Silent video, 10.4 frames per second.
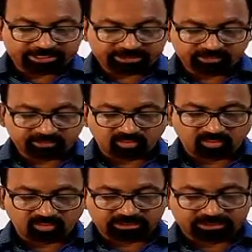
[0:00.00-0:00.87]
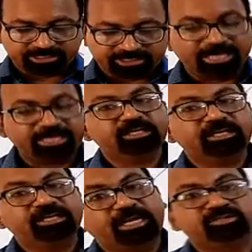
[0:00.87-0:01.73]
to oxygen and
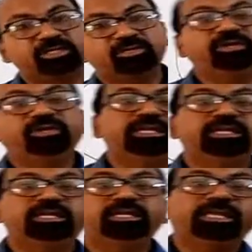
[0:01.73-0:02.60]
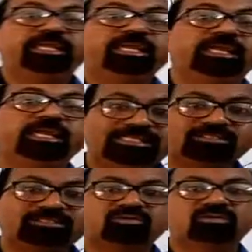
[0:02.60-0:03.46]
nitrogen, we are taking in these
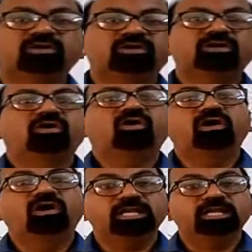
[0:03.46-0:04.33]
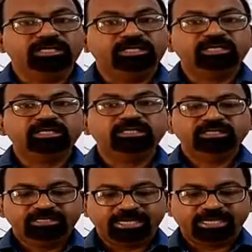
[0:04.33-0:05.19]
all other
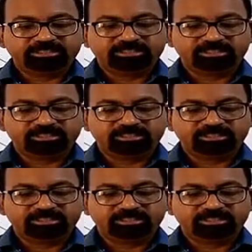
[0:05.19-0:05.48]
gases.